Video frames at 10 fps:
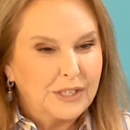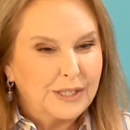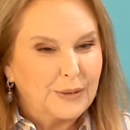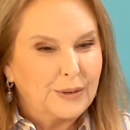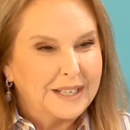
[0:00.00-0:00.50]

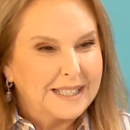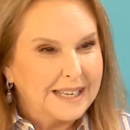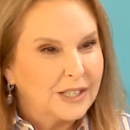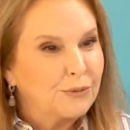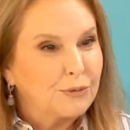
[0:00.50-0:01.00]
is an
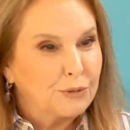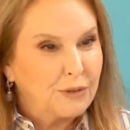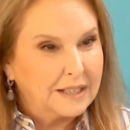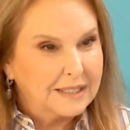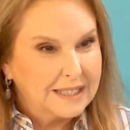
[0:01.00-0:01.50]
organization for
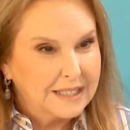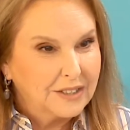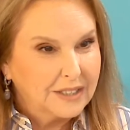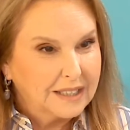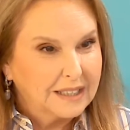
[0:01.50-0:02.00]

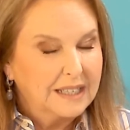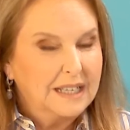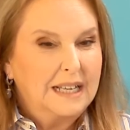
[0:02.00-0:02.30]
volunteering,